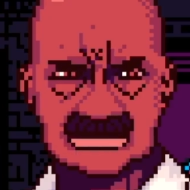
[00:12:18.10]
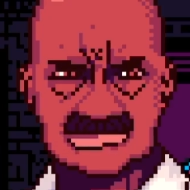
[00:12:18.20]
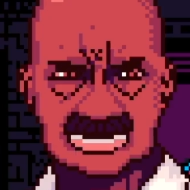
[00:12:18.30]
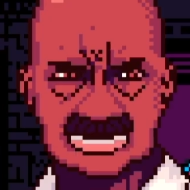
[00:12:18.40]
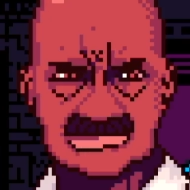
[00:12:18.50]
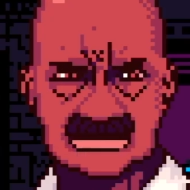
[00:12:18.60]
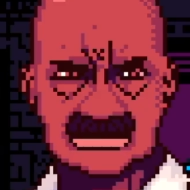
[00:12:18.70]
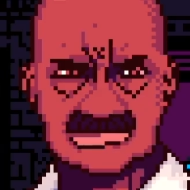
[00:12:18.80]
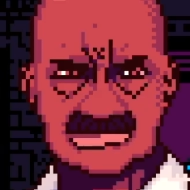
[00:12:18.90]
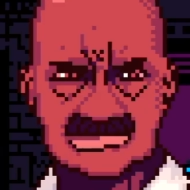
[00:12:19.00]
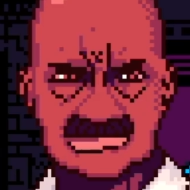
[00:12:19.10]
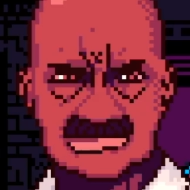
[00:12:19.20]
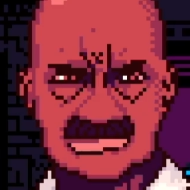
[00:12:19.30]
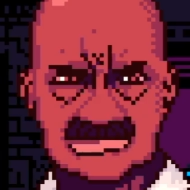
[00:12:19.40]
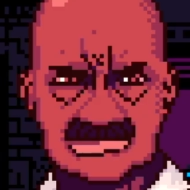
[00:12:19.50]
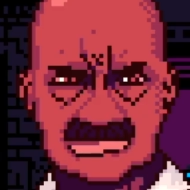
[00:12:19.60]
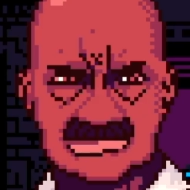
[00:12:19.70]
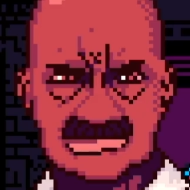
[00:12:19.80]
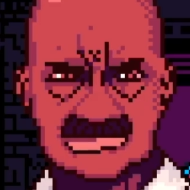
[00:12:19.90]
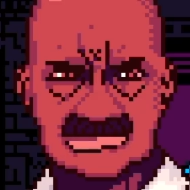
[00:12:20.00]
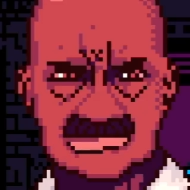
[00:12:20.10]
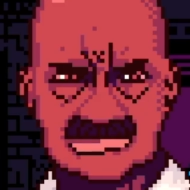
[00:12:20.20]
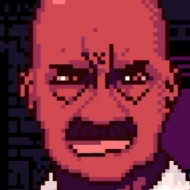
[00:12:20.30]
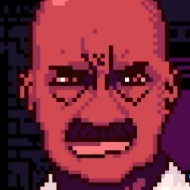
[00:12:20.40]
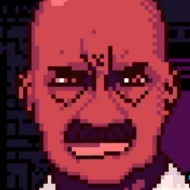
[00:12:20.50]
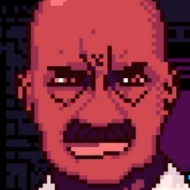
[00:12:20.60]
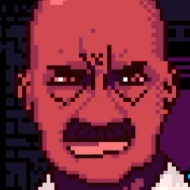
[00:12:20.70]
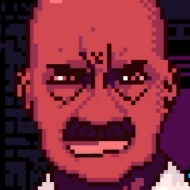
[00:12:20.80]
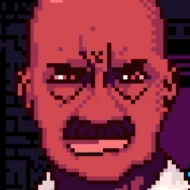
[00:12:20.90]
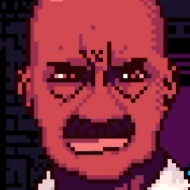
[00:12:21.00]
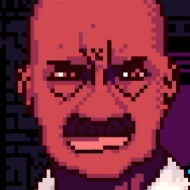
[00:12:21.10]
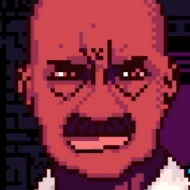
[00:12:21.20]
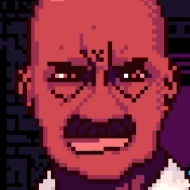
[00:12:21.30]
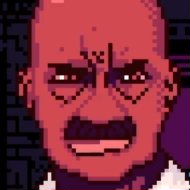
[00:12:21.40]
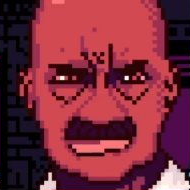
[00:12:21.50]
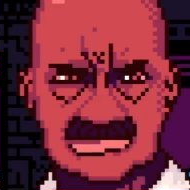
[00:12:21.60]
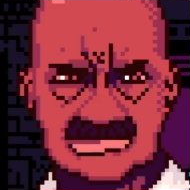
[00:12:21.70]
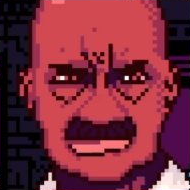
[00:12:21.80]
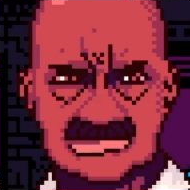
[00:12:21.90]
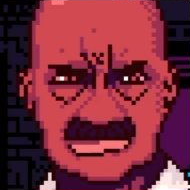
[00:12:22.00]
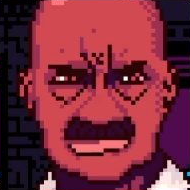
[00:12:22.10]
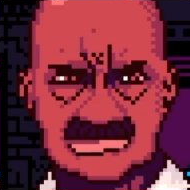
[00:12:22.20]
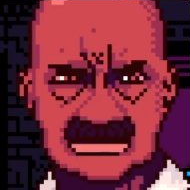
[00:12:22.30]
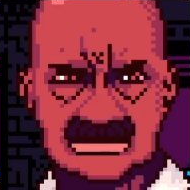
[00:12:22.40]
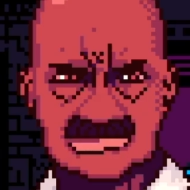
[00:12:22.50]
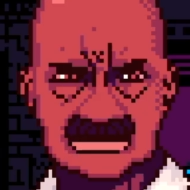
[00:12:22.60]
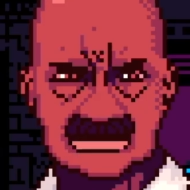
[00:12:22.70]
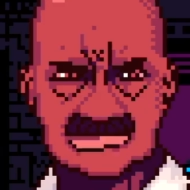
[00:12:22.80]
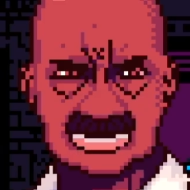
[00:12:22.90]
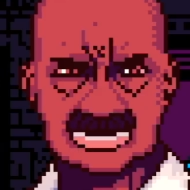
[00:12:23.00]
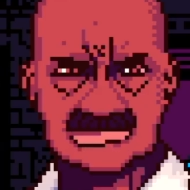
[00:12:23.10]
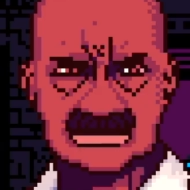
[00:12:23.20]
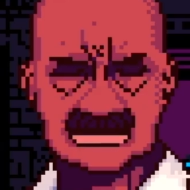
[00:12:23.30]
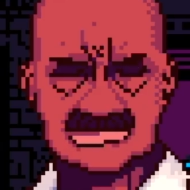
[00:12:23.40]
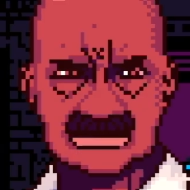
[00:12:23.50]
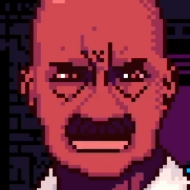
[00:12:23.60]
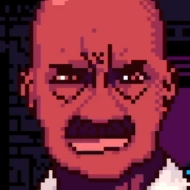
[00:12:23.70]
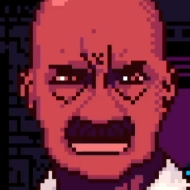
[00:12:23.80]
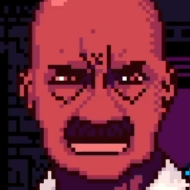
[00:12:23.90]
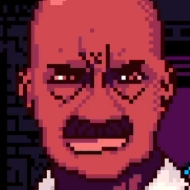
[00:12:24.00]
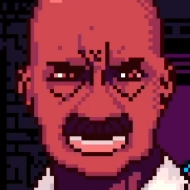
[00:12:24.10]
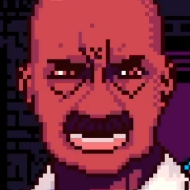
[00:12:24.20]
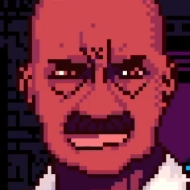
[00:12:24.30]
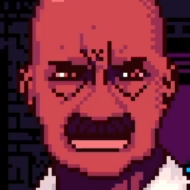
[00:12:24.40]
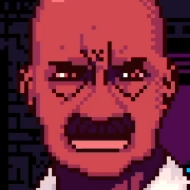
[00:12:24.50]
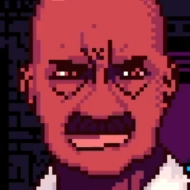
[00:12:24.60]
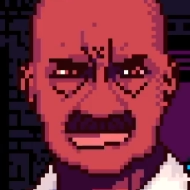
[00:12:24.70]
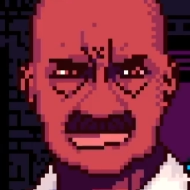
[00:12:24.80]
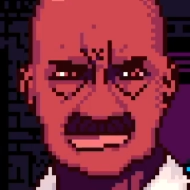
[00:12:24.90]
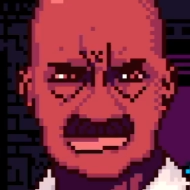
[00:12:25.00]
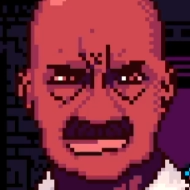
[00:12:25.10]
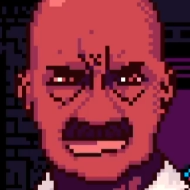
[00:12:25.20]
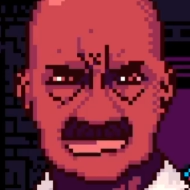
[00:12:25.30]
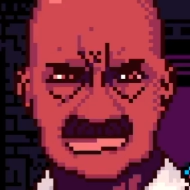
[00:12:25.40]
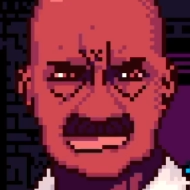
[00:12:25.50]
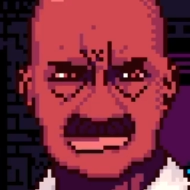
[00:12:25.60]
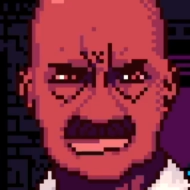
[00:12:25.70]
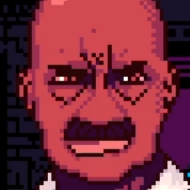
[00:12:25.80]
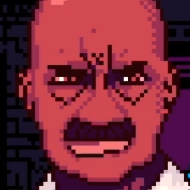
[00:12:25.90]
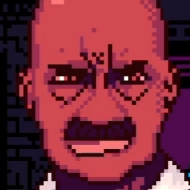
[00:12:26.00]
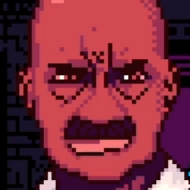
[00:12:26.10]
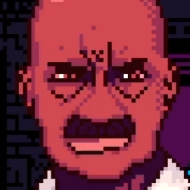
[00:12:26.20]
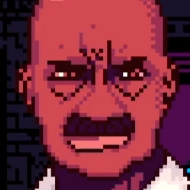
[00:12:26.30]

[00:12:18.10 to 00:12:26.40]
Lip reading: and then like make a different drink and see what happens. And even that, in that case, some of the scripts are